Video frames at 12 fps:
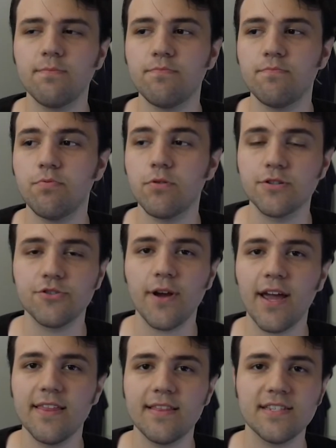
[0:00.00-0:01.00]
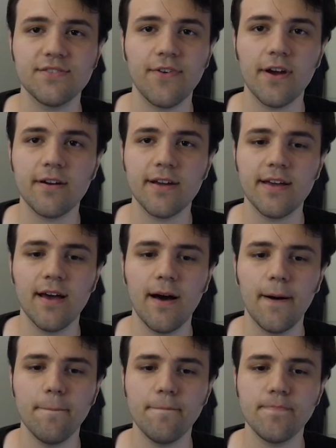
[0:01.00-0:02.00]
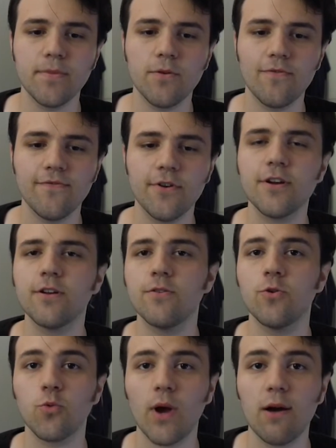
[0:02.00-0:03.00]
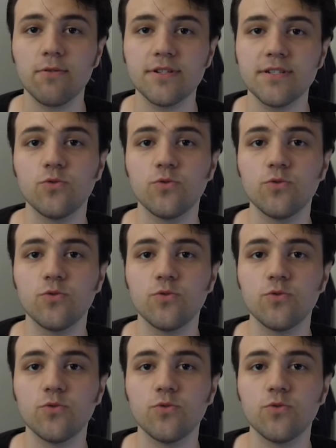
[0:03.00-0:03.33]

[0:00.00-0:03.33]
portraying these very grounded,